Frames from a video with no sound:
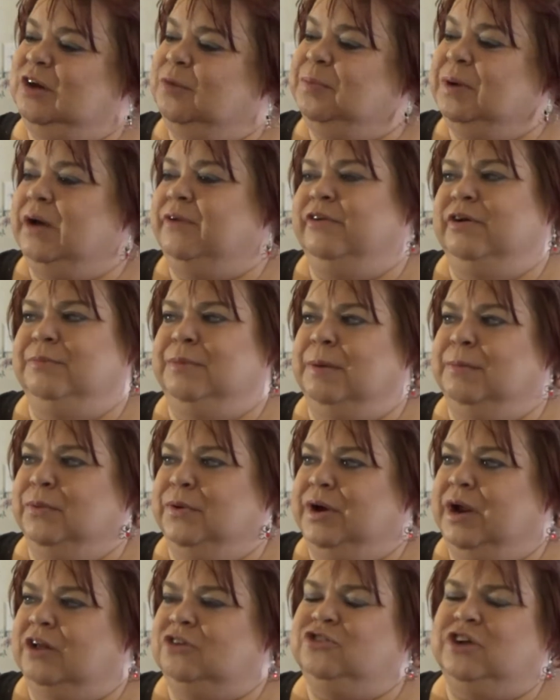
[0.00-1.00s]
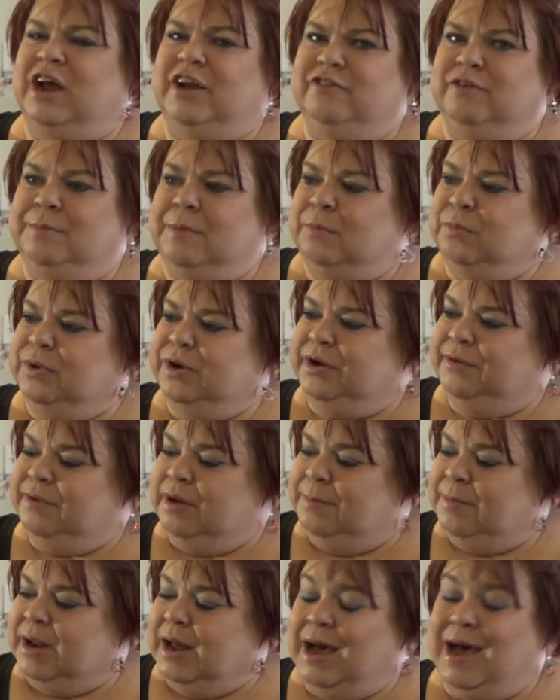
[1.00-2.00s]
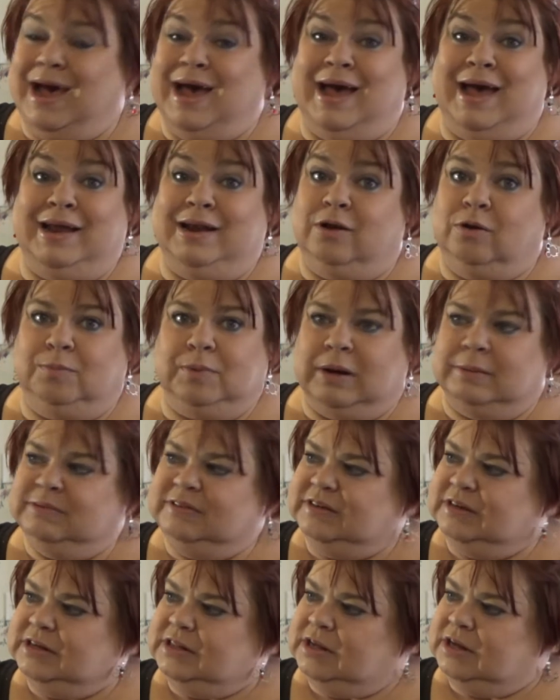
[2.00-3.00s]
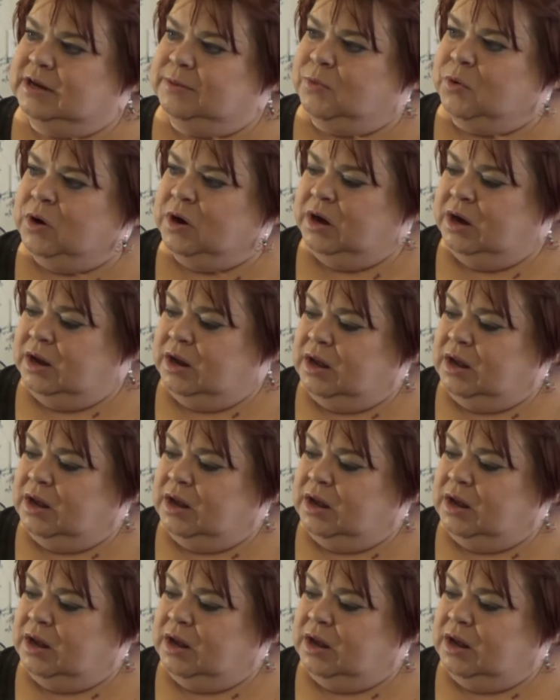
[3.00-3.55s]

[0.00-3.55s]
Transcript: I'll probably remember it. I'll try to remember anyway, but I don't promise anything anymore.